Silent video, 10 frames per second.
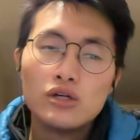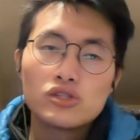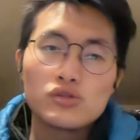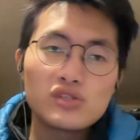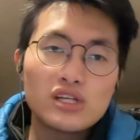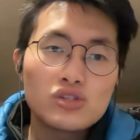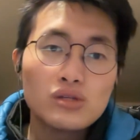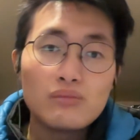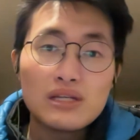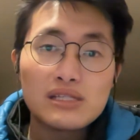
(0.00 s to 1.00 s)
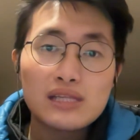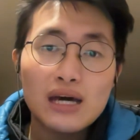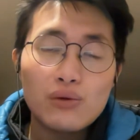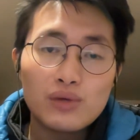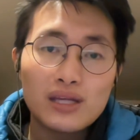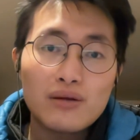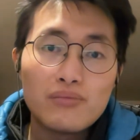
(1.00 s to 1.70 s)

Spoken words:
So essentially it means that with our